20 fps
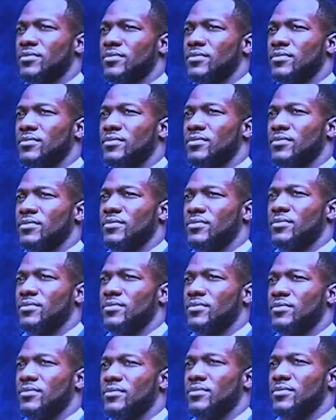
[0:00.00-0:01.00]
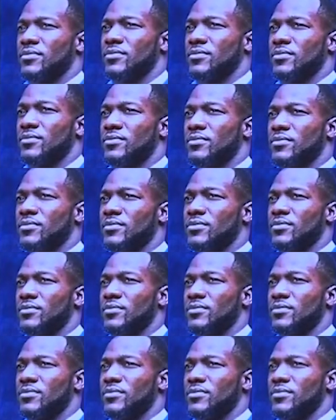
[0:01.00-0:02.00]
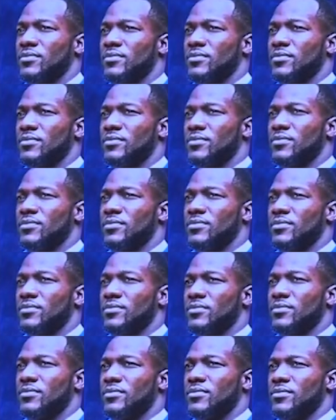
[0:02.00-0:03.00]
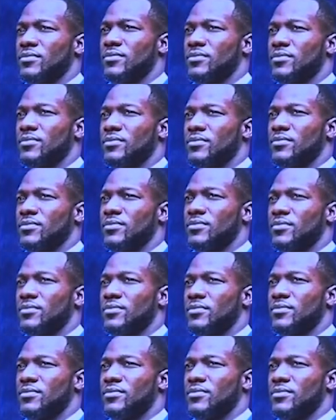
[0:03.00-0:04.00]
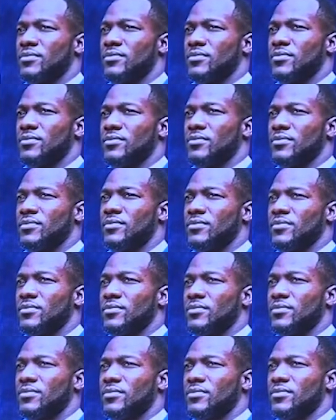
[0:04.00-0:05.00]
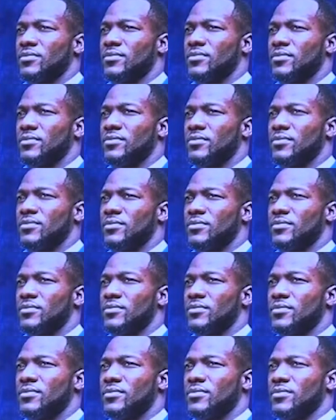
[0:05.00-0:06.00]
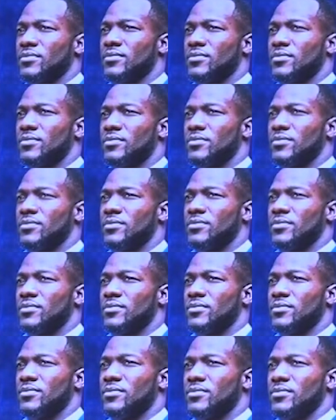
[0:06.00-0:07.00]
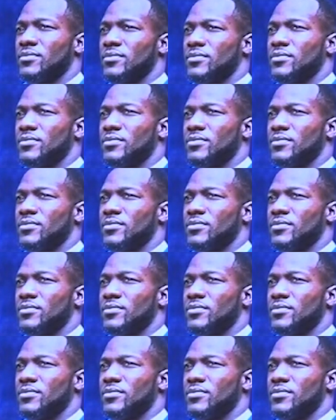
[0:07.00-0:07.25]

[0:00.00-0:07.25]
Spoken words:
(silent)